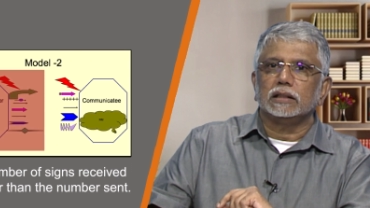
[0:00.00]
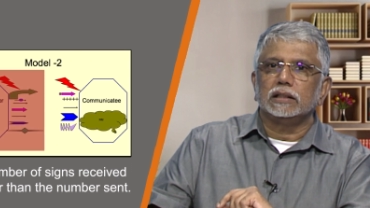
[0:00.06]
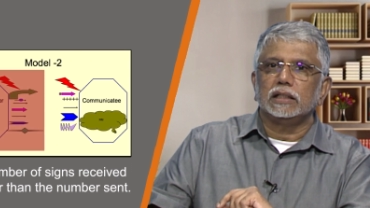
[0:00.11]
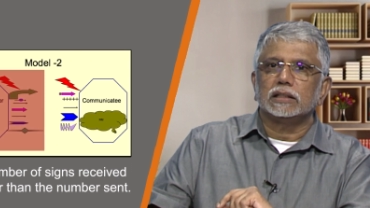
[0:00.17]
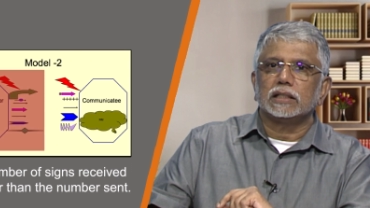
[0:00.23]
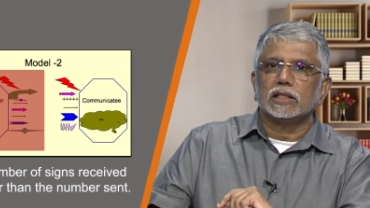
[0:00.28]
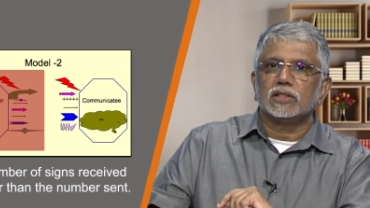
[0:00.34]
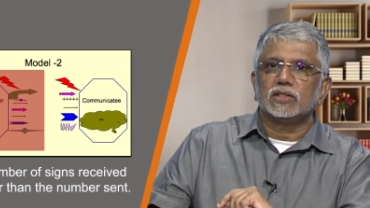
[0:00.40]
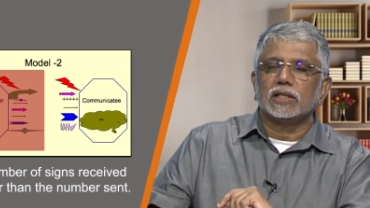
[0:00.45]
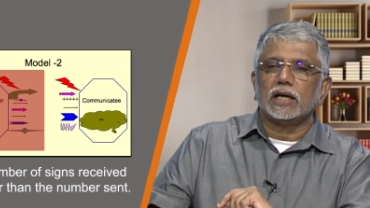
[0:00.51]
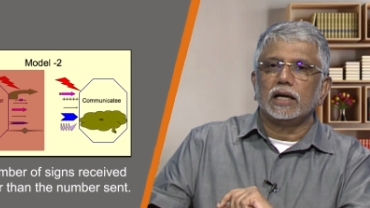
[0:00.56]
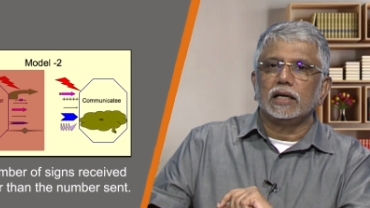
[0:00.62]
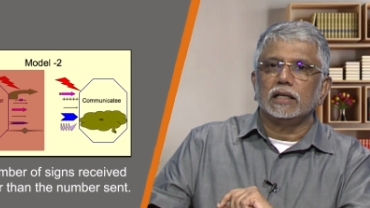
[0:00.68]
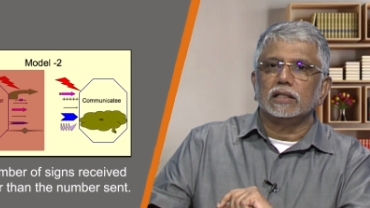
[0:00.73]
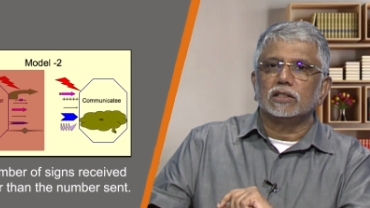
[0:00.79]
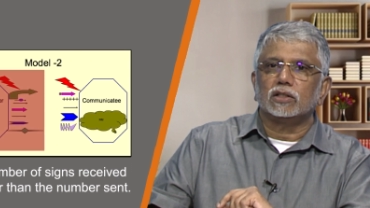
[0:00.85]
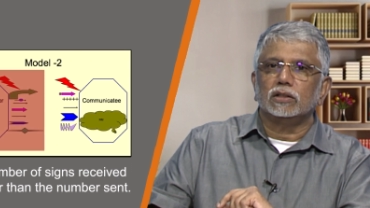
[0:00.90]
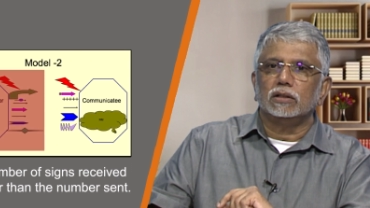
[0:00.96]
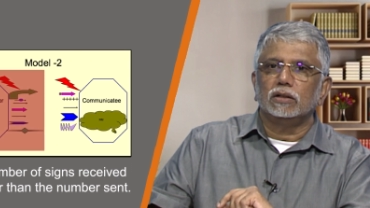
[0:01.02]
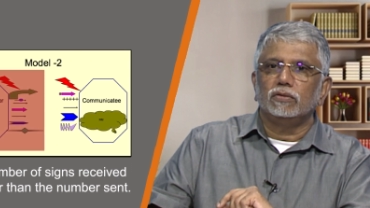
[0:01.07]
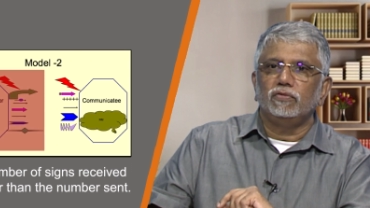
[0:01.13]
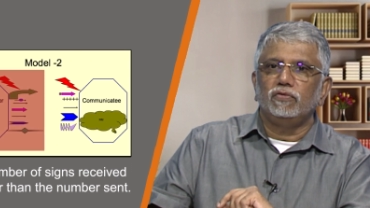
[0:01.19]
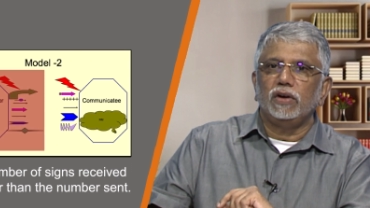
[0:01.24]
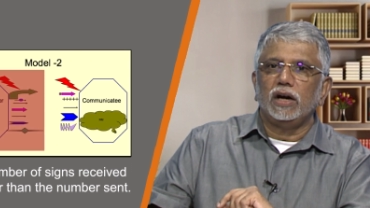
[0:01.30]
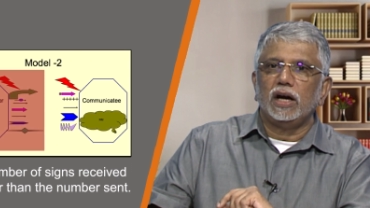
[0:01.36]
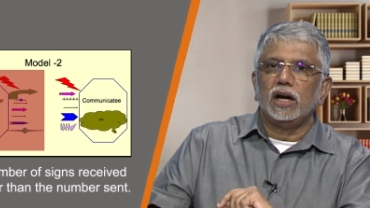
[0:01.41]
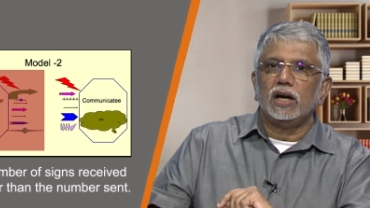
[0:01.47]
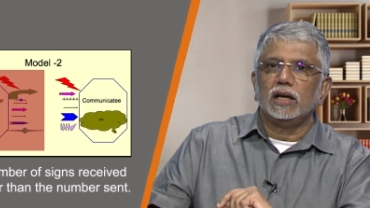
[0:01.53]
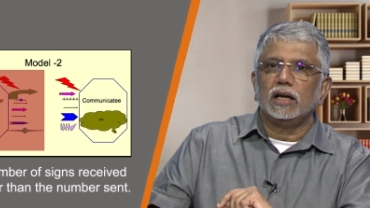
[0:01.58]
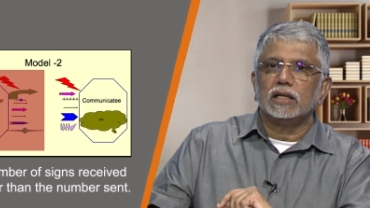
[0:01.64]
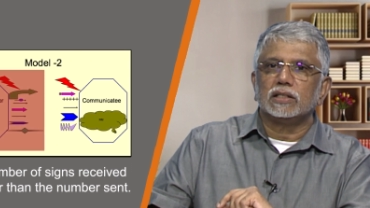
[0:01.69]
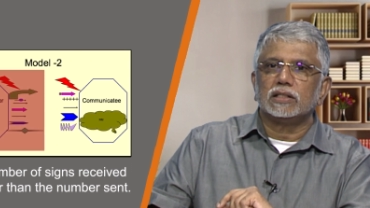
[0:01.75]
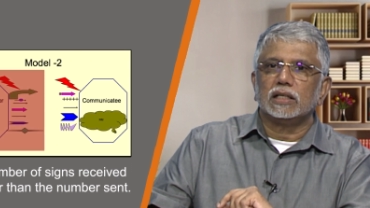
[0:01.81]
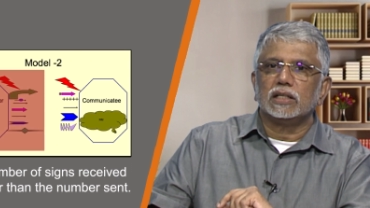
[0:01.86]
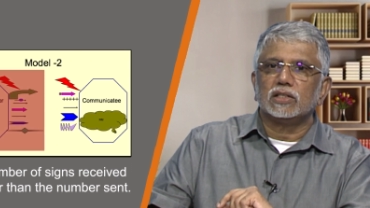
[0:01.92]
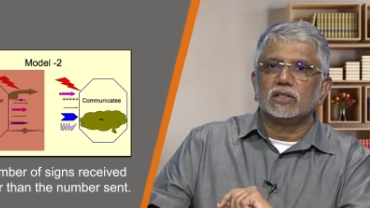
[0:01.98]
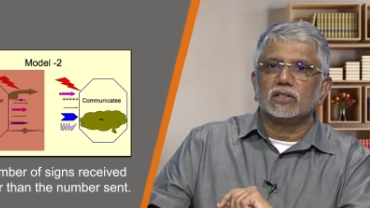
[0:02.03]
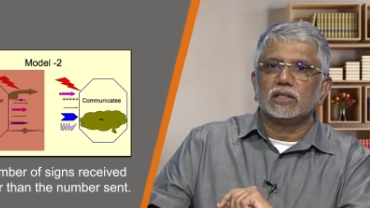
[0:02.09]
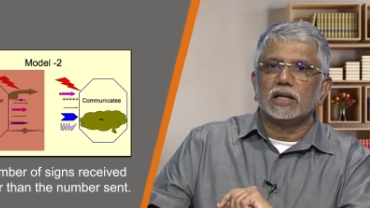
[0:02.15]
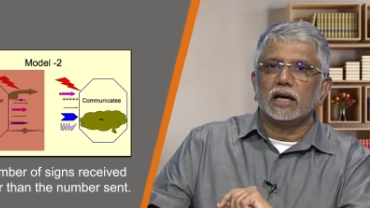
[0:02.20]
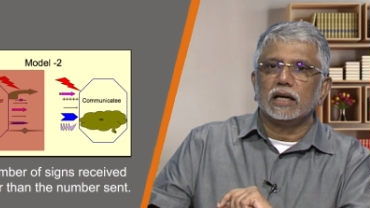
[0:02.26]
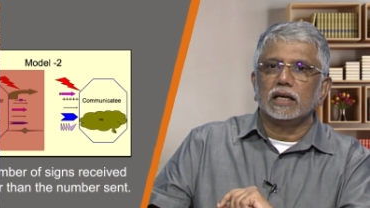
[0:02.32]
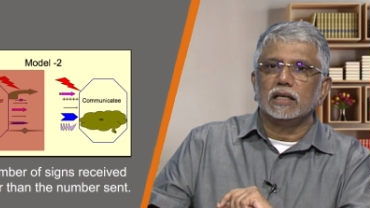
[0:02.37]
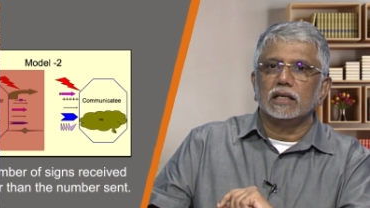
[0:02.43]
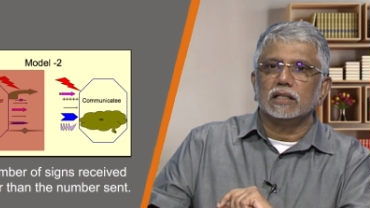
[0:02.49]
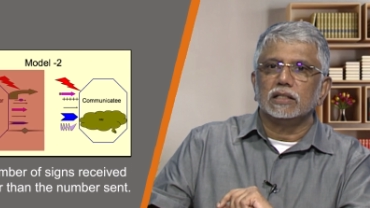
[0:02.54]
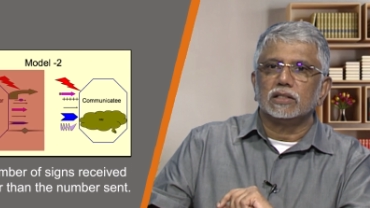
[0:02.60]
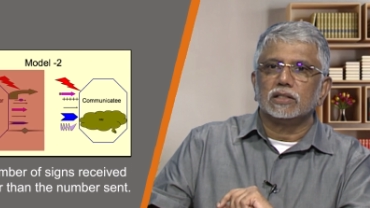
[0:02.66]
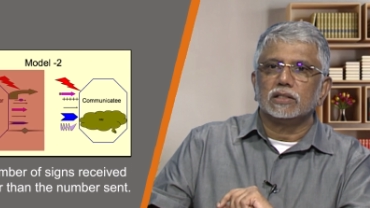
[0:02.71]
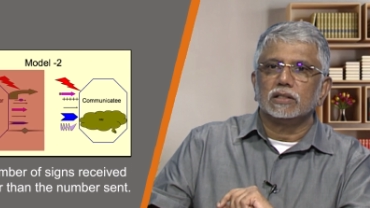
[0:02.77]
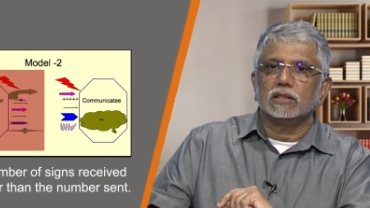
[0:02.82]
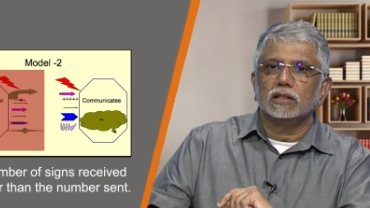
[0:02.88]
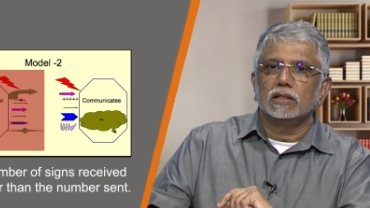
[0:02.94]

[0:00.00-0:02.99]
These are signs, various signs.